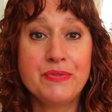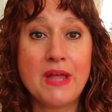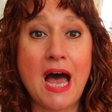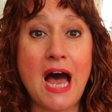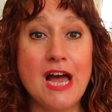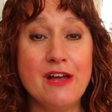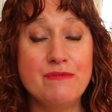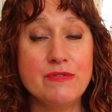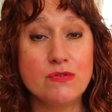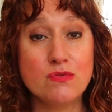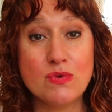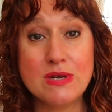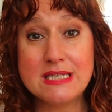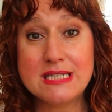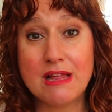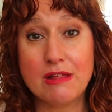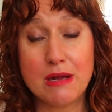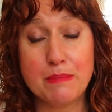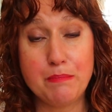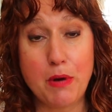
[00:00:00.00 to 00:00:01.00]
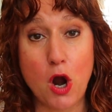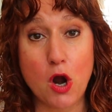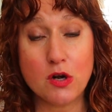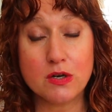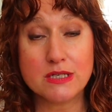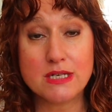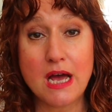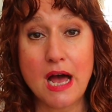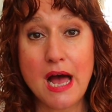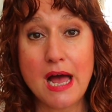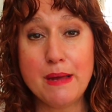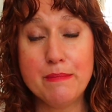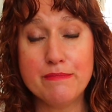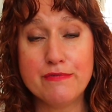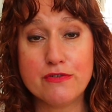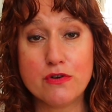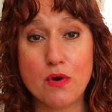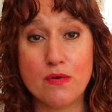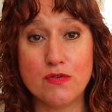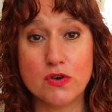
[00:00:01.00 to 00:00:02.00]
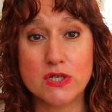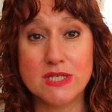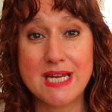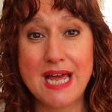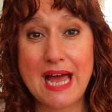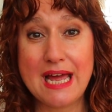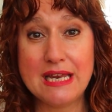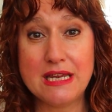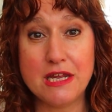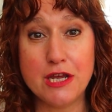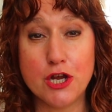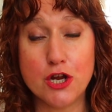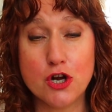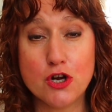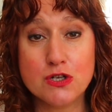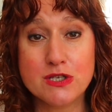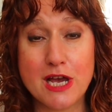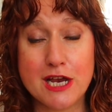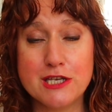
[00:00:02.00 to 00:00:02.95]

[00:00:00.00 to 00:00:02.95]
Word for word: I've been reselling part-time for over 10 years.